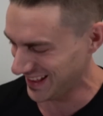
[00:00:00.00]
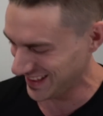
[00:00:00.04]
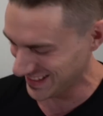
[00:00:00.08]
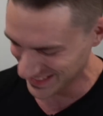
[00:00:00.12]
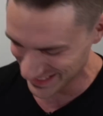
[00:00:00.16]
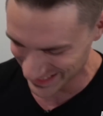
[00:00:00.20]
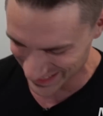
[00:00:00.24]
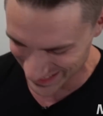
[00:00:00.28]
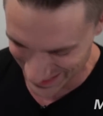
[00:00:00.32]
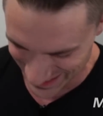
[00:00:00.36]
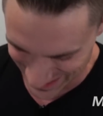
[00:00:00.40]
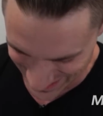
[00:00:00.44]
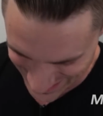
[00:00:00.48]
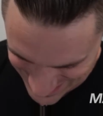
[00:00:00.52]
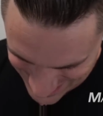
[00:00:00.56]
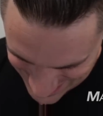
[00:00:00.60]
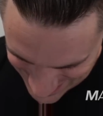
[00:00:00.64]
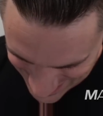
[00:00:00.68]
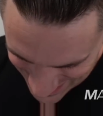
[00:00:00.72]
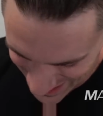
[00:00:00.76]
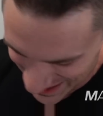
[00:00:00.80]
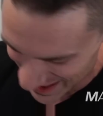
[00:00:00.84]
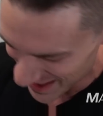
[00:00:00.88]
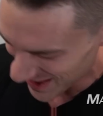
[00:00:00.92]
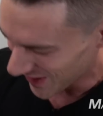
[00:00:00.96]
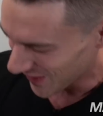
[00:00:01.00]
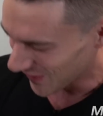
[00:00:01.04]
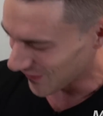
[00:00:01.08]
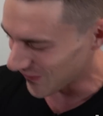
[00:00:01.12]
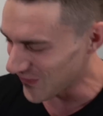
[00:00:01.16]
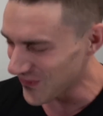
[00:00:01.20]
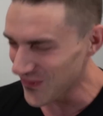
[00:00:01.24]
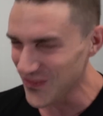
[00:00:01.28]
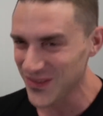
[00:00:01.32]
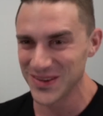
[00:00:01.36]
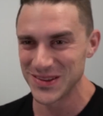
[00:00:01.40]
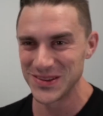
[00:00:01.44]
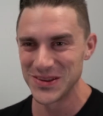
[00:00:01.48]
in this
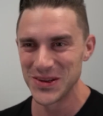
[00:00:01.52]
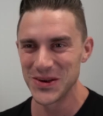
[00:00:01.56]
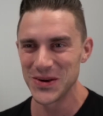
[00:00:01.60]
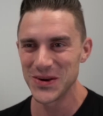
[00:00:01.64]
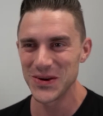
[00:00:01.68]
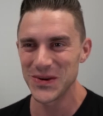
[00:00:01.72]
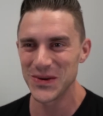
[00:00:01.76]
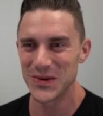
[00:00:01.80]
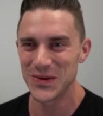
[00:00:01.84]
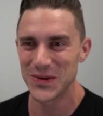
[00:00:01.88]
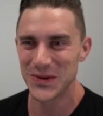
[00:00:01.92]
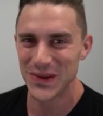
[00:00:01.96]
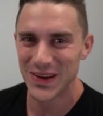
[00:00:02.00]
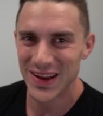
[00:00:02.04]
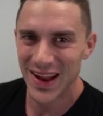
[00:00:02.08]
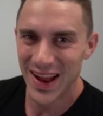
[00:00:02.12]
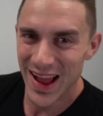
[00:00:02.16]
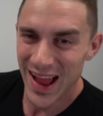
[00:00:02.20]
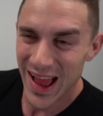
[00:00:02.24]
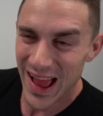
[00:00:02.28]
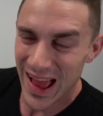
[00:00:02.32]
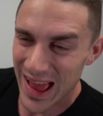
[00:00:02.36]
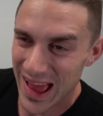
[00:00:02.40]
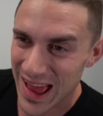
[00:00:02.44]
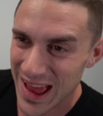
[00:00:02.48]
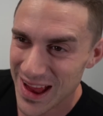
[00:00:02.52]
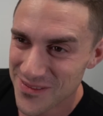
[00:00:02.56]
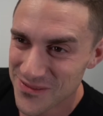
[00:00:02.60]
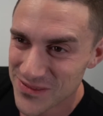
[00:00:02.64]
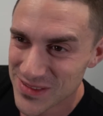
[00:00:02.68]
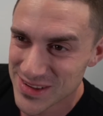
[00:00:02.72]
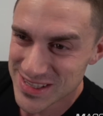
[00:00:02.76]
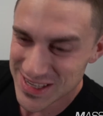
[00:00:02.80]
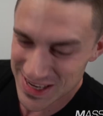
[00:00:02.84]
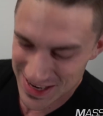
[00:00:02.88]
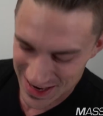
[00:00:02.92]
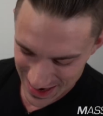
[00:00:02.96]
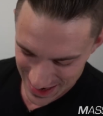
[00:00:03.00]
all new
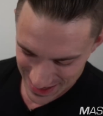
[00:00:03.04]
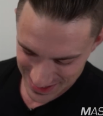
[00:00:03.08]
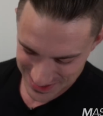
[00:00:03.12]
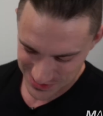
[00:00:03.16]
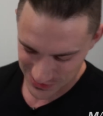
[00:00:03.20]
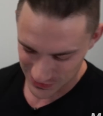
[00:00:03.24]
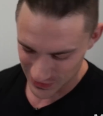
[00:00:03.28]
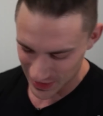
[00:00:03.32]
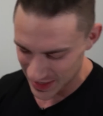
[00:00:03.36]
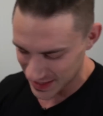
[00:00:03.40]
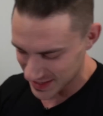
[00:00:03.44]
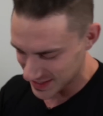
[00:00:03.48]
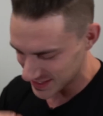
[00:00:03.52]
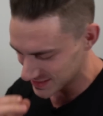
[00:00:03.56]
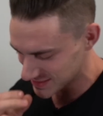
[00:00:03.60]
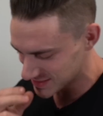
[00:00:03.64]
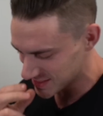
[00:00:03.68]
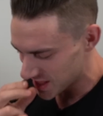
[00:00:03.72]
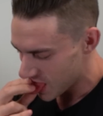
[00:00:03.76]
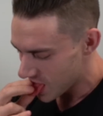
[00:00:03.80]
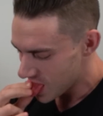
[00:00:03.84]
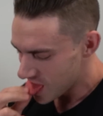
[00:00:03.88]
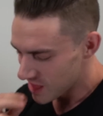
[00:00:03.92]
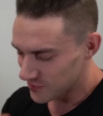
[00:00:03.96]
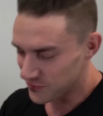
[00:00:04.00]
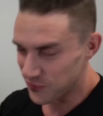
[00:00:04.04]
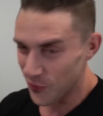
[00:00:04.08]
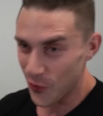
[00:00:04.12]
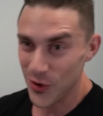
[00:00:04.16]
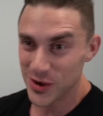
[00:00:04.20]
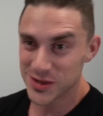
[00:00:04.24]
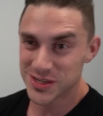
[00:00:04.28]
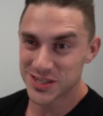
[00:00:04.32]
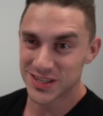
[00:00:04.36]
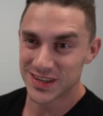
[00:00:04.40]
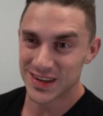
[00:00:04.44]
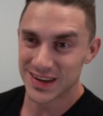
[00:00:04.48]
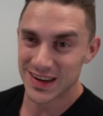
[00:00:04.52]
MTS Ruckus.
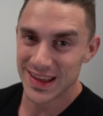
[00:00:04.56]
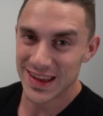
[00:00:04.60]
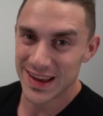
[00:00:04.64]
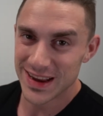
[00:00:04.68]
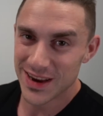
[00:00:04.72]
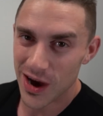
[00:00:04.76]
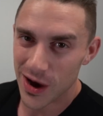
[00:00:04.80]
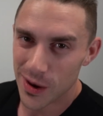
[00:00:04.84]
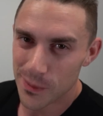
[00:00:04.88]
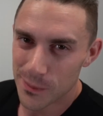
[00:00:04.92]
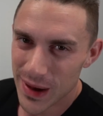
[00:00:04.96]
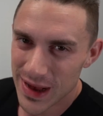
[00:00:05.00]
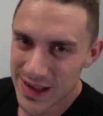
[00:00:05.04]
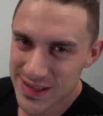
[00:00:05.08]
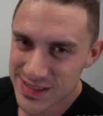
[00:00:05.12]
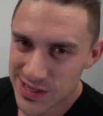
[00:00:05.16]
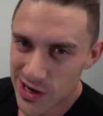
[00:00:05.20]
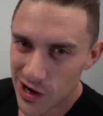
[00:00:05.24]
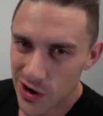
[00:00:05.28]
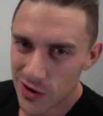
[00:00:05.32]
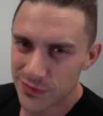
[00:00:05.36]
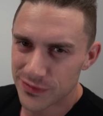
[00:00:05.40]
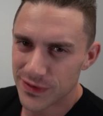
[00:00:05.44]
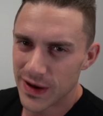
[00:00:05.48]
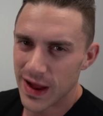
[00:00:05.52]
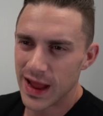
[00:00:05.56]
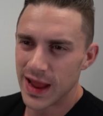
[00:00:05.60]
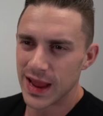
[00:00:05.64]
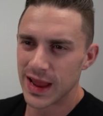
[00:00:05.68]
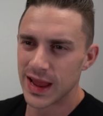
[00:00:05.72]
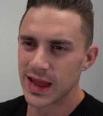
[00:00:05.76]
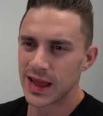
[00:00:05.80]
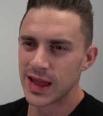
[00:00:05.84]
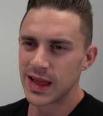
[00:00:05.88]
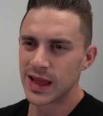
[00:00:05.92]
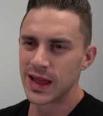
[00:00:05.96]
Fortunately, got myself a